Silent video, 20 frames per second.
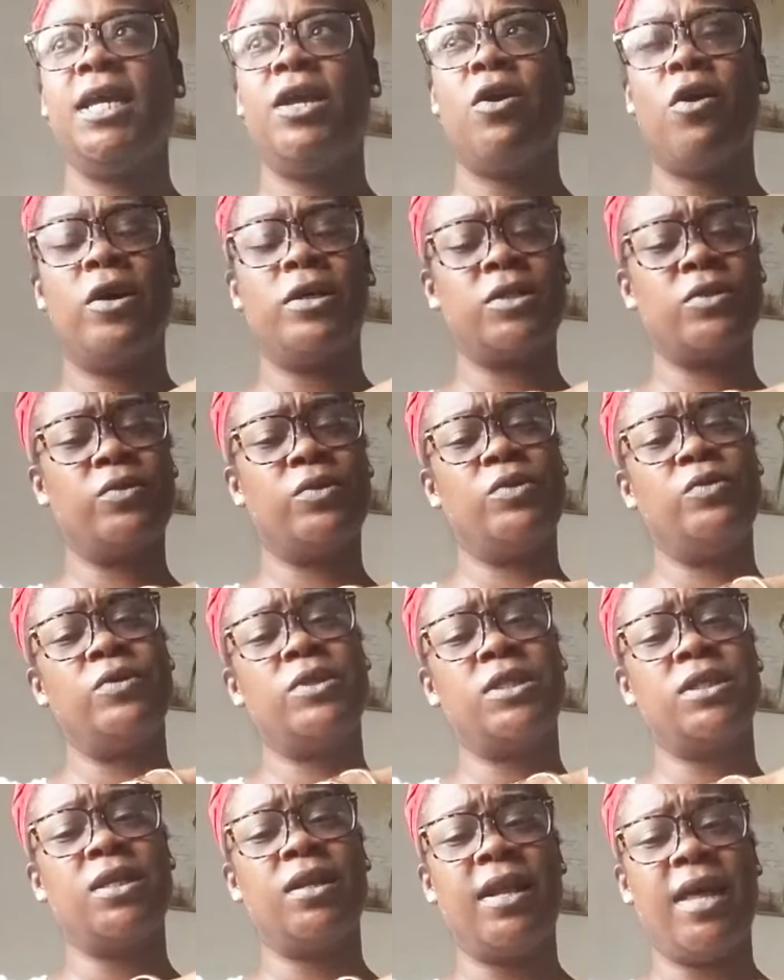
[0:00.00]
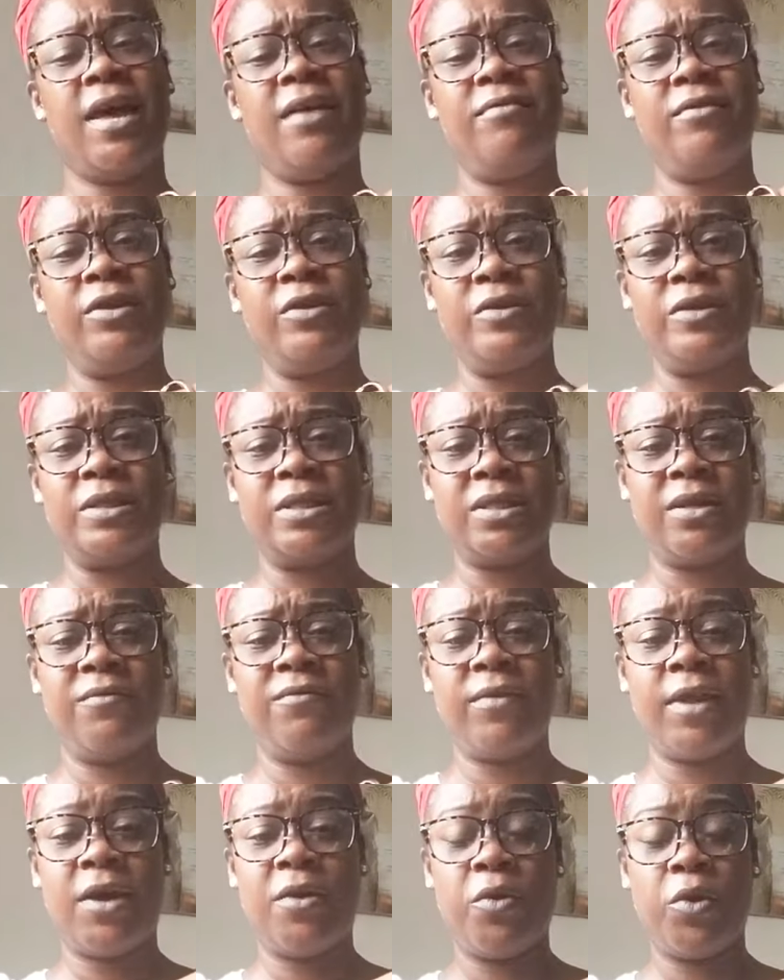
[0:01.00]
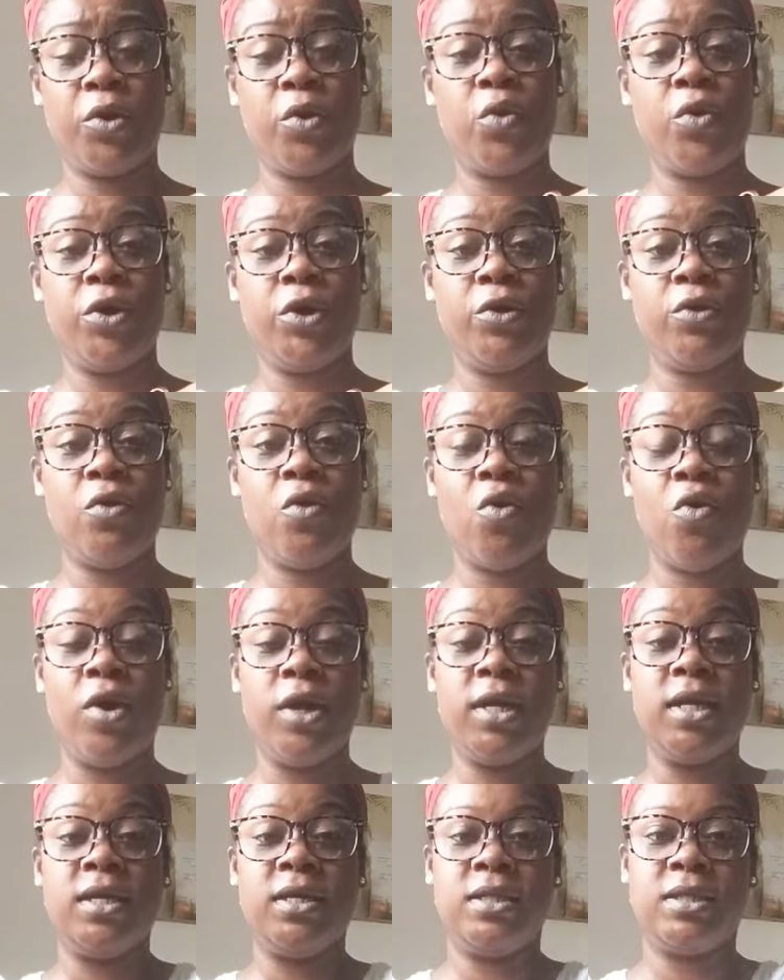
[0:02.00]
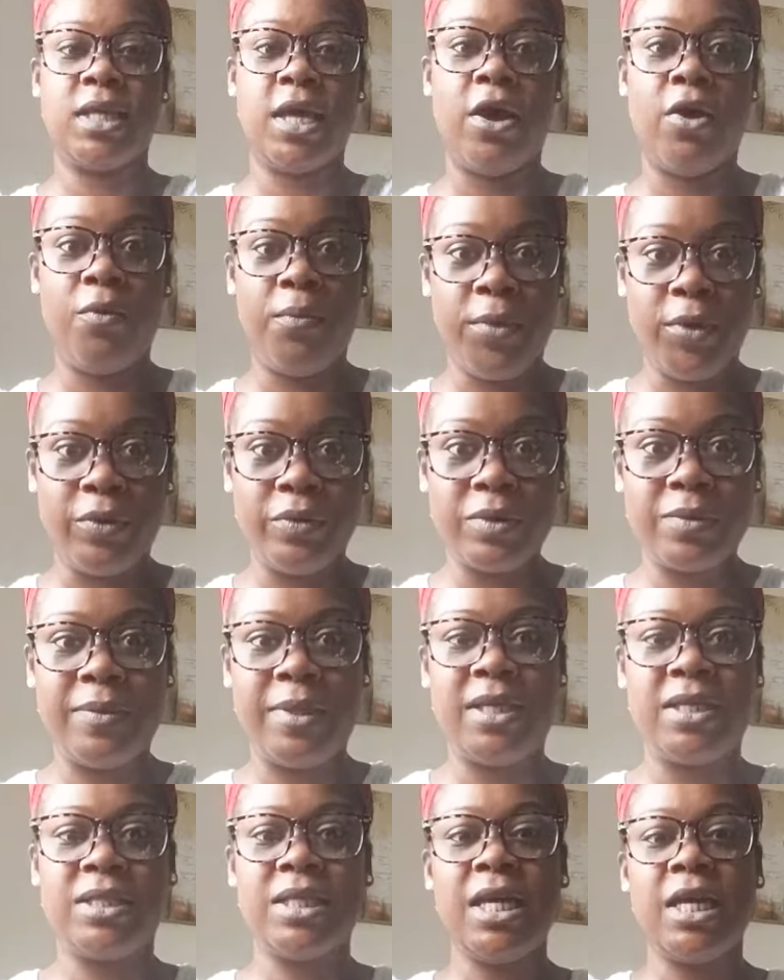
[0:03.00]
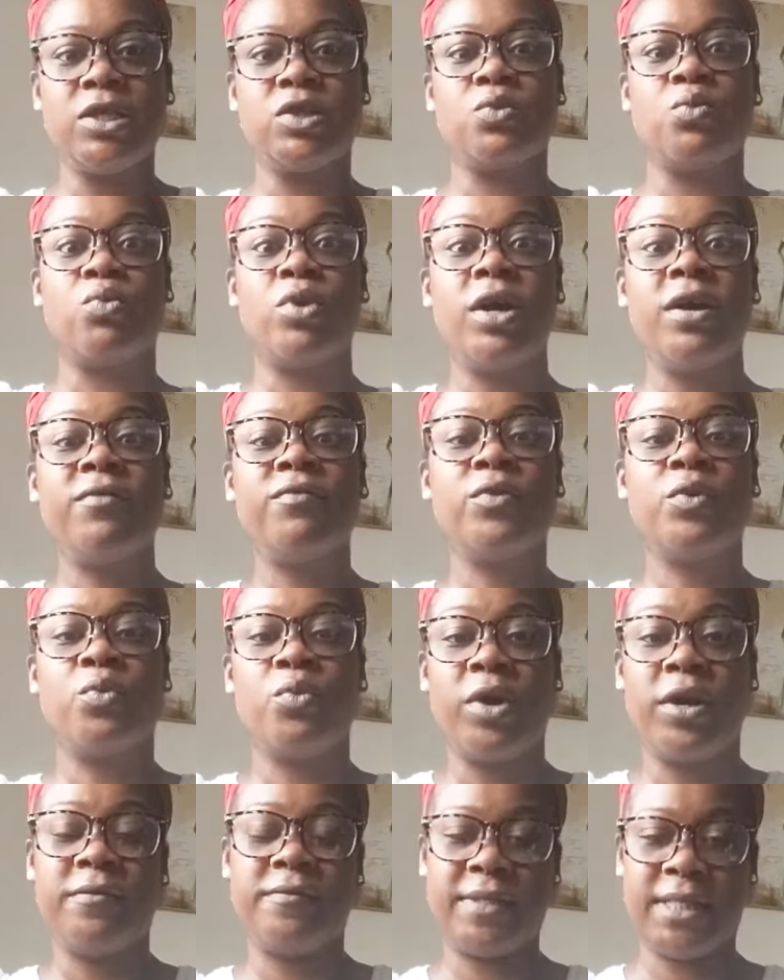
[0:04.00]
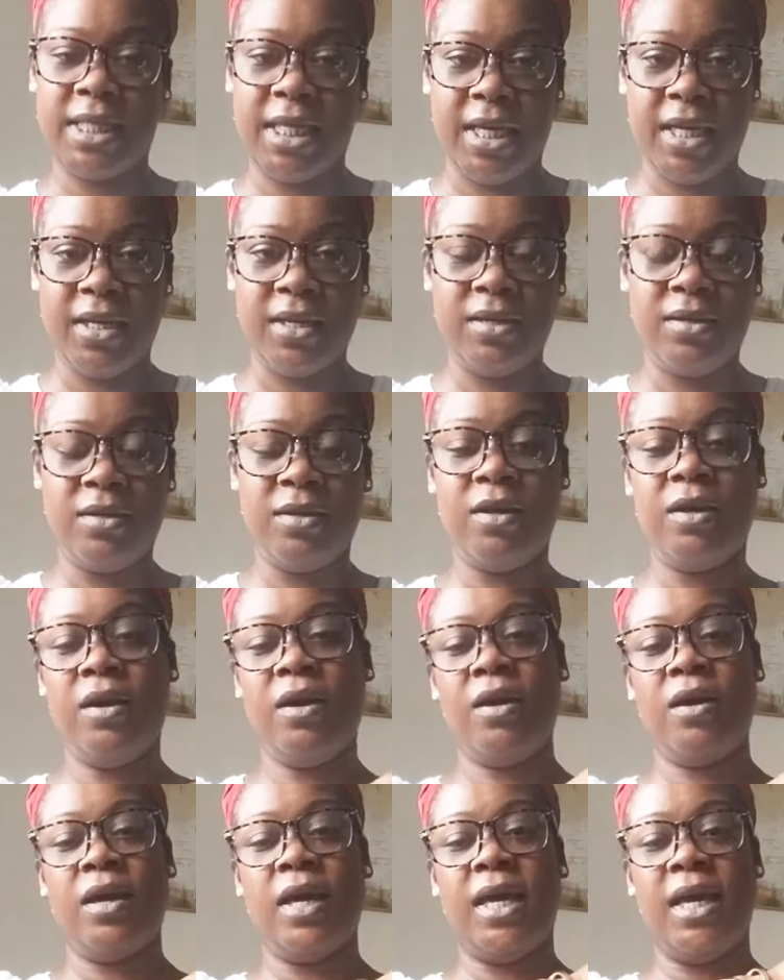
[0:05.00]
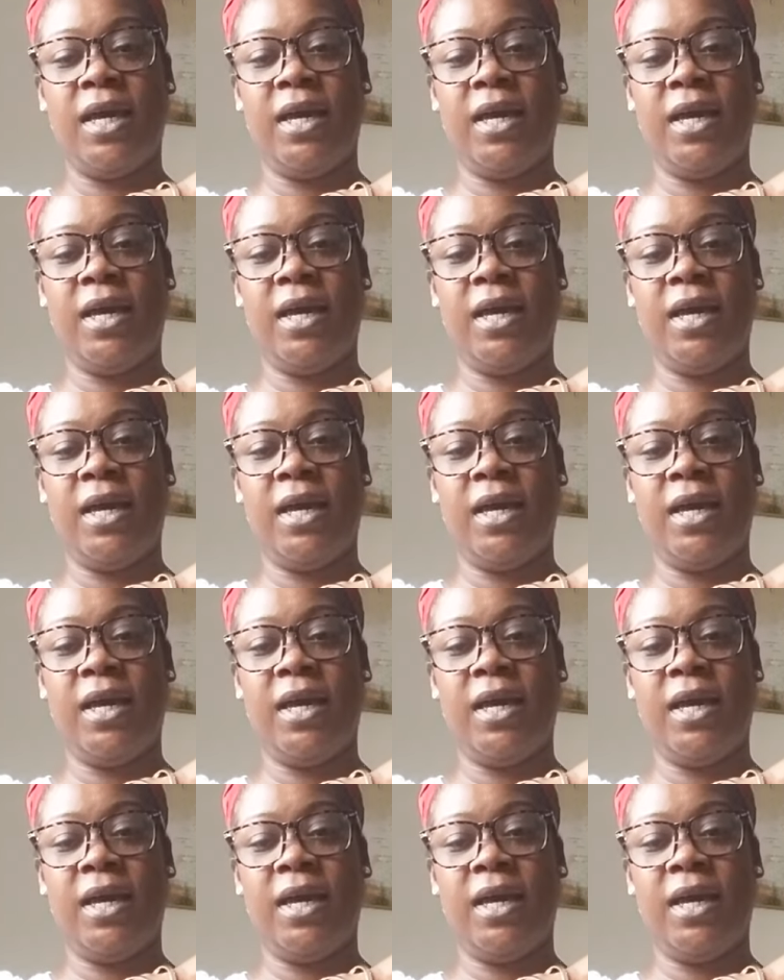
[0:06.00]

And he also uses the lavender and sunflower oil on his elbows because he has rough skin.